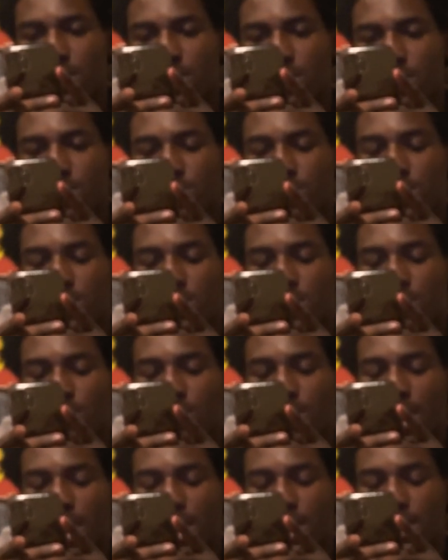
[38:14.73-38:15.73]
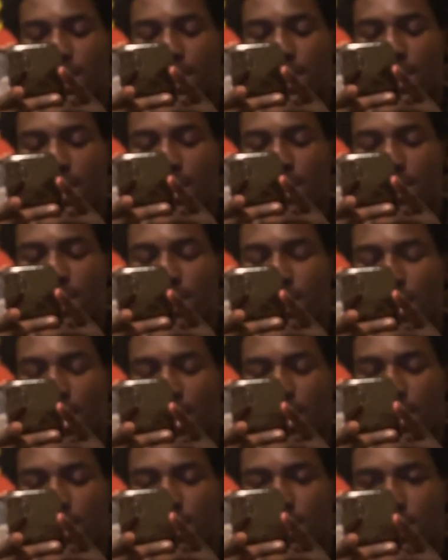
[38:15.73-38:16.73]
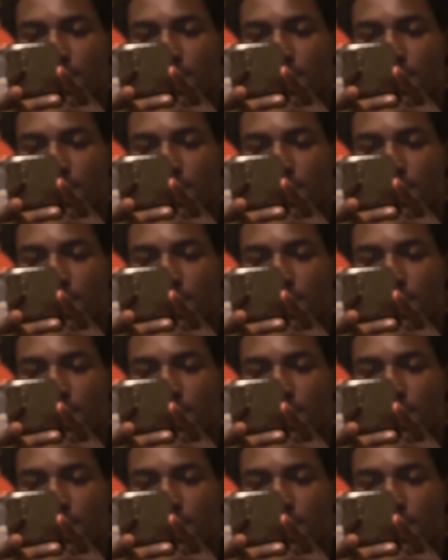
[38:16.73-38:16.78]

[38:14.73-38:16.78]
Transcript: You should see where I had to get it. Like,